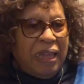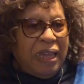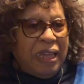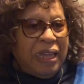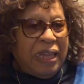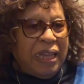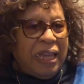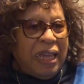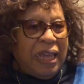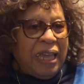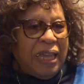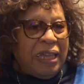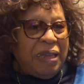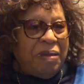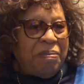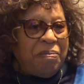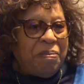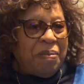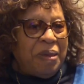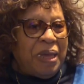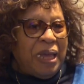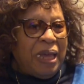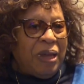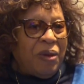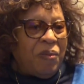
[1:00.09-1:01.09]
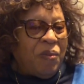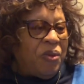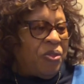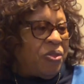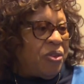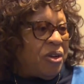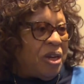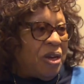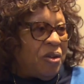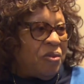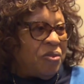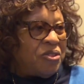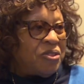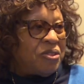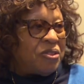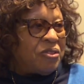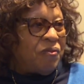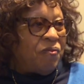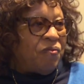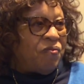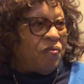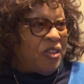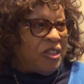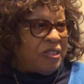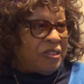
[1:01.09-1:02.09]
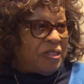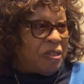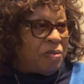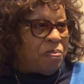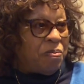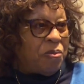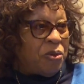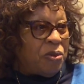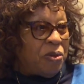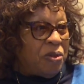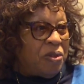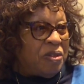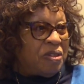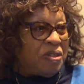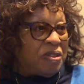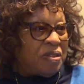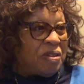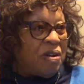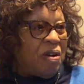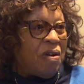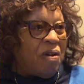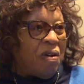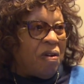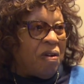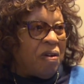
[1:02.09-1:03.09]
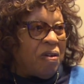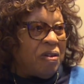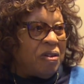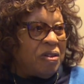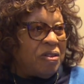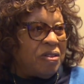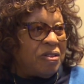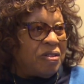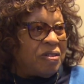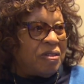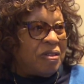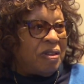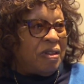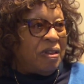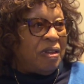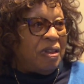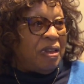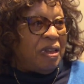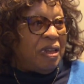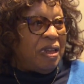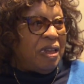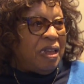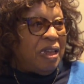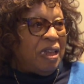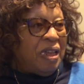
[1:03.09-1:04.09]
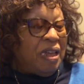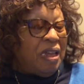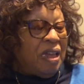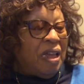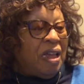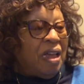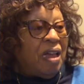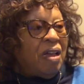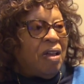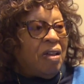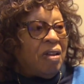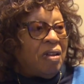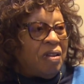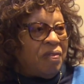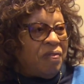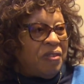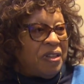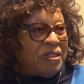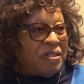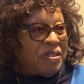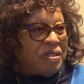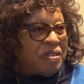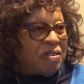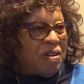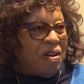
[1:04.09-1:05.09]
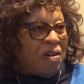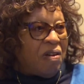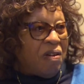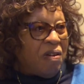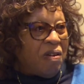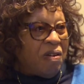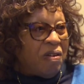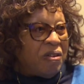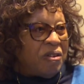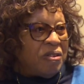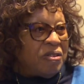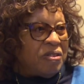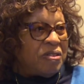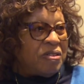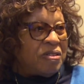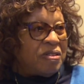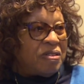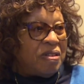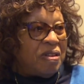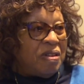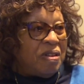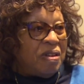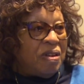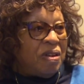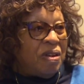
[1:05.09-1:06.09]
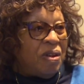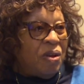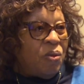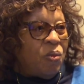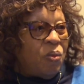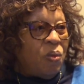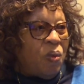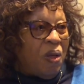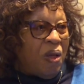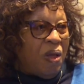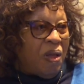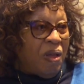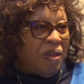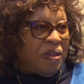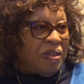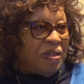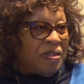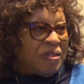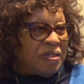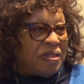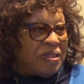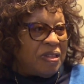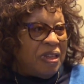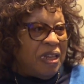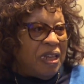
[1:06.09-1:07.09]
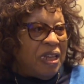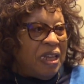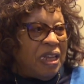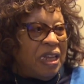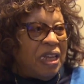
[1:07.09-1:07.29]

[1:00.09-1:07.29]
He came back with no visible scars. All of his scars was